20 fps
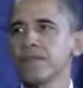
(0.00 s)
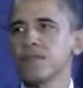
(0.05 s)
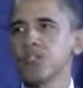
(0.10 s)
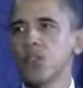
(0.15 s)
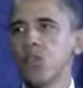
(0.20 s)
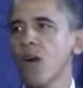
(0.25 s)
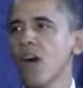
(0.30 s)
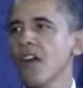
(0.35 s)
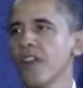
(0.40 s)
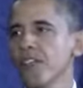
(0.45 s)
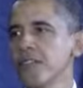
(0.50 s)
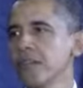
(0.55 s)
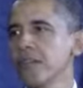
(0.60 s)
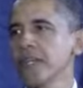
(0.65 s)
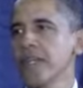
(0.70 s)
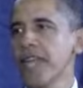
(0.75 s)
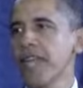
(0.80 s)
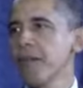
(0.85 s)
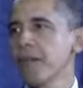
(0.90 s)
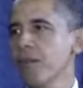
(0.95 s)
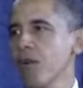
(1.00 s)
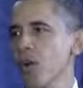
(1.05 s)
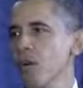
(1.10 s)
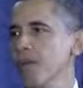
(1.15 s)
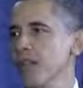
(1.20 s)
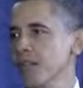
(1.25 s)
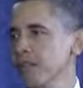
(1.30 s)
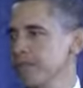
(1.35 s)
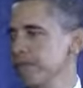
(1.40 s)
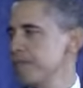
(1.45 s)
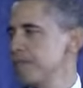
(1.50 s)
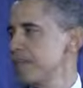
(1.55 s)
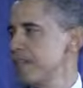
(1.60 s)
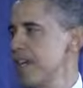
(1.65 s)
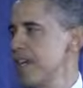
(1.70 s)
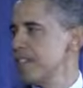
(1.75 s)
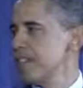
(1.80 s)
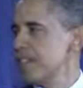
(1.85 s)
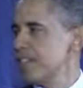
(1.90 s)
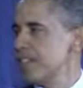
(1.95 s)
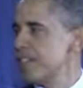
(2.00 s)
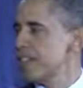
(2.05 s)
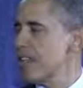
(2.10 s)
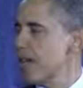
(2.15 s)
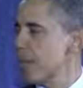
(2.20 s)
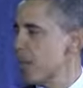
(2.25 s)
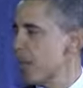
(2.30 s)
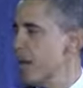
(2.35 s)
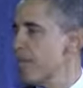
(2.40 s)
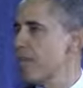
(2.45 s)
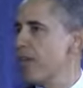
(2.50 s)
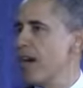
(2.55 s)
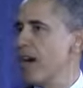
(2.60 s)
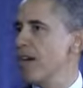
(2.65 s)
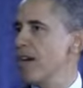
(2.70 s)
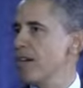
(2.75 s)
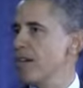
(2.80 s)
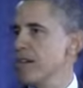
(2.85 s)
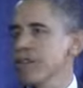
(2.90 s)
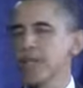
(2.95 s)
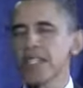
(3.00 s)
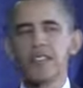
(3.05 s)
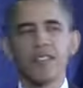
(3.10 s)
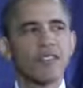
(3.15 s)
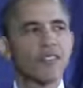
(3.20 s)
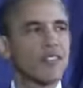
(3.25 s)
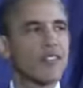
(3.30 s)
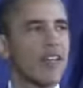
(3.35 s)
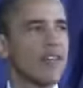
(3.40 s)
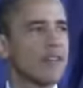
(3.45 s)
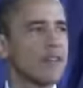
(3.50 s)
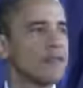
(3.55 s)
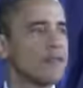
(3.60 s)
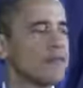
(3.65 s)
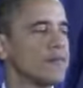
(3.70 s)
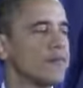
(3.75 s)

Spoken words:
too often became permanent, not just a temporary part of the business cycle.